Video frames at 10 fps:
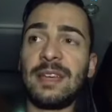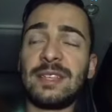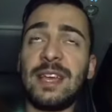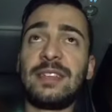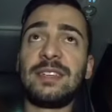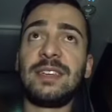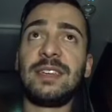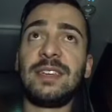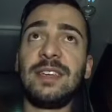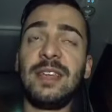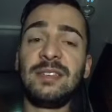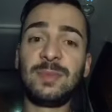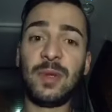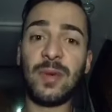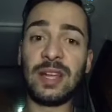had
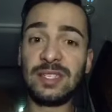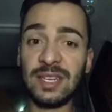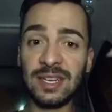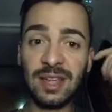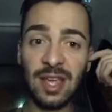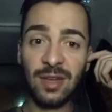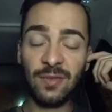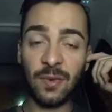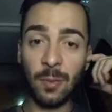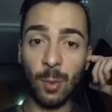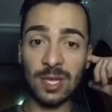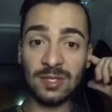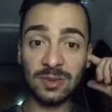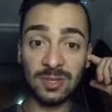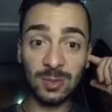inspiration from
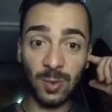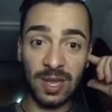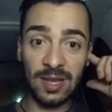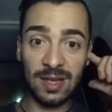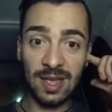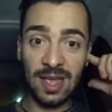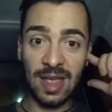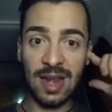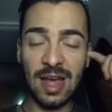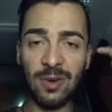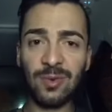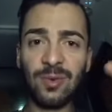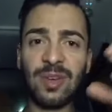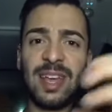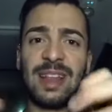West Coast swing and
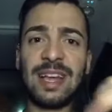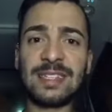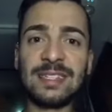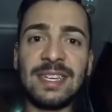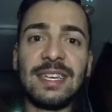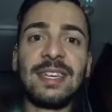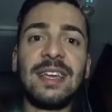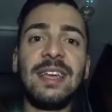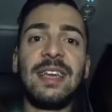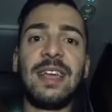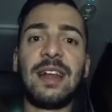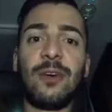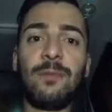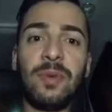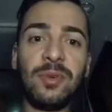how elastic and
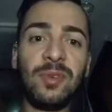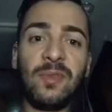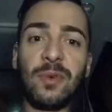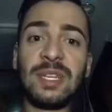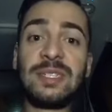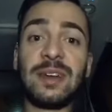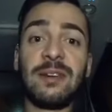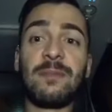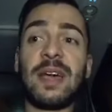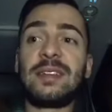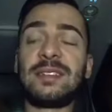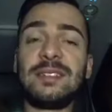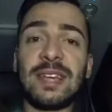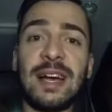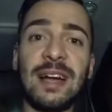how beautiful the turn
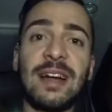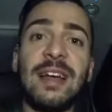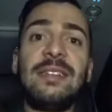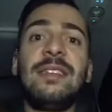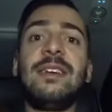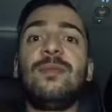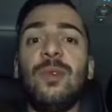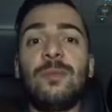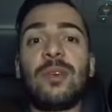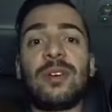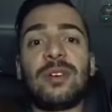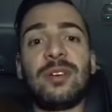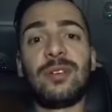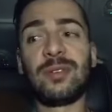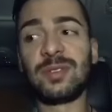patterns are, and they were brought
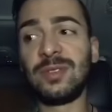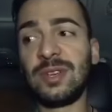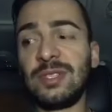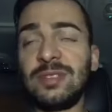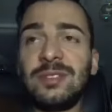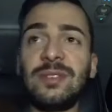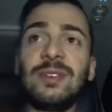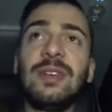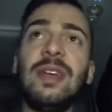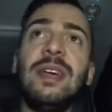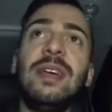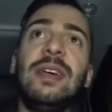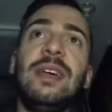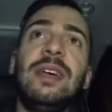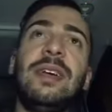also into ZOUK.
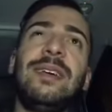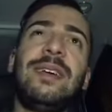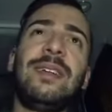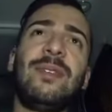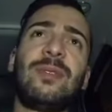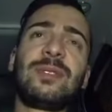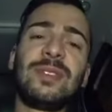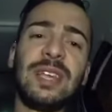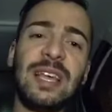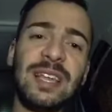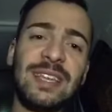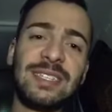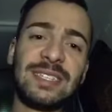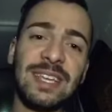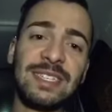And also,
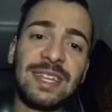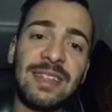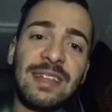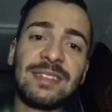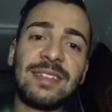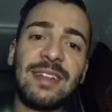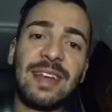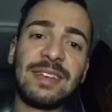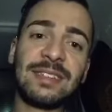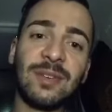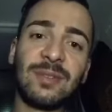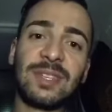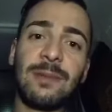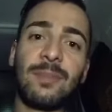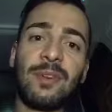it's a dance that has a
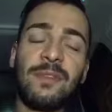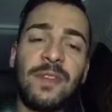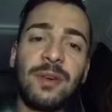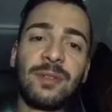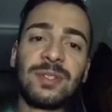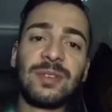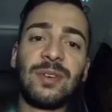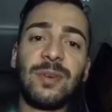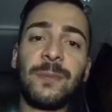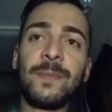contemporary feel, so